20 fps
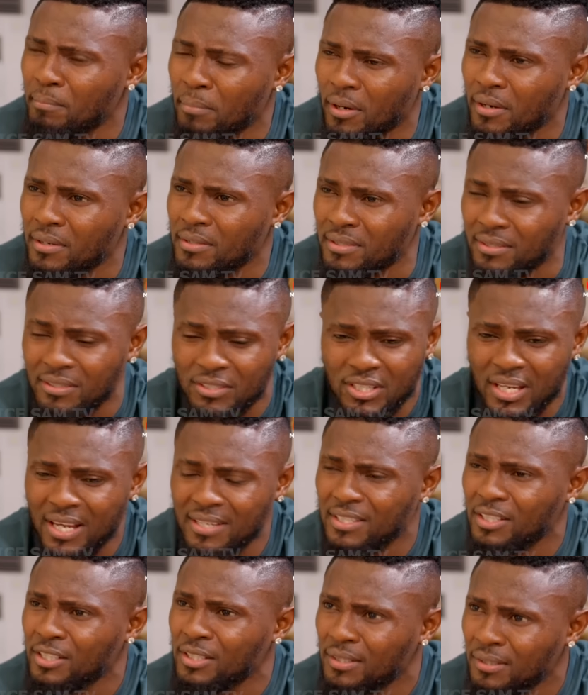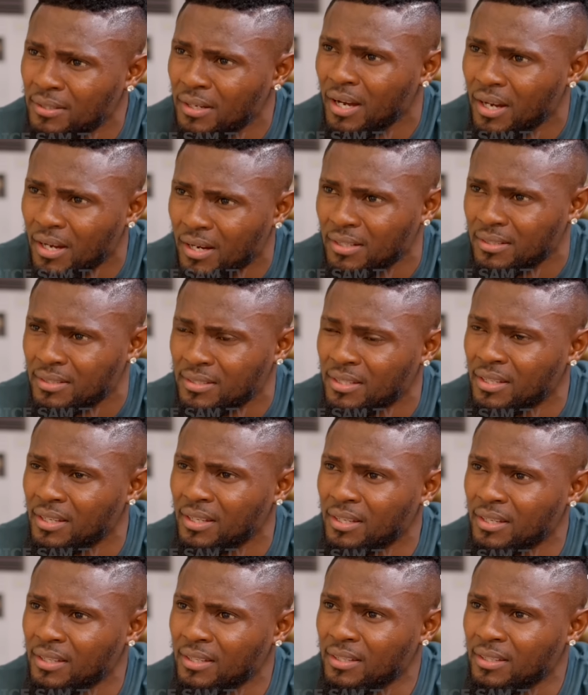person. She has a good heart.
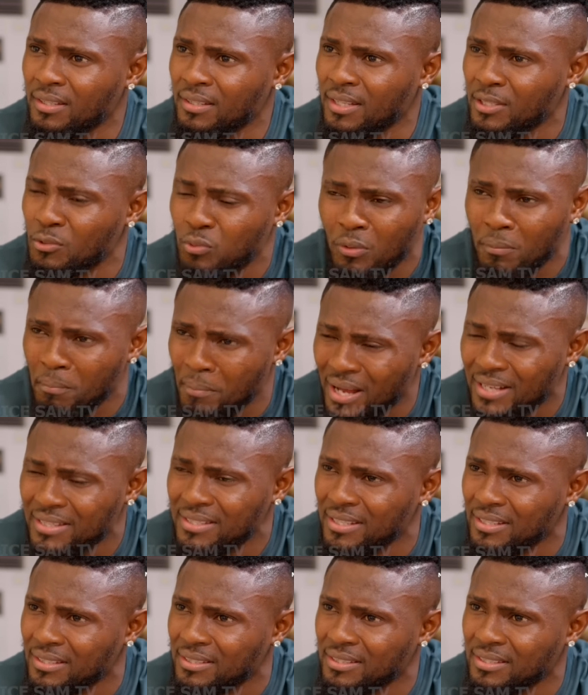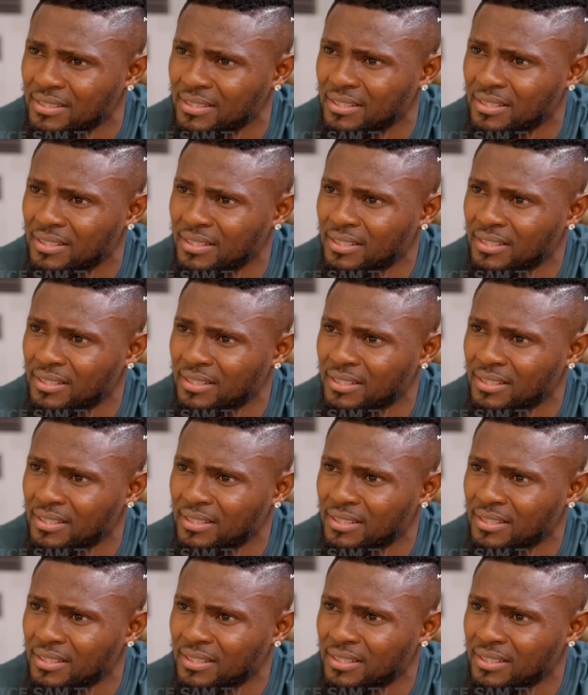That's what matters.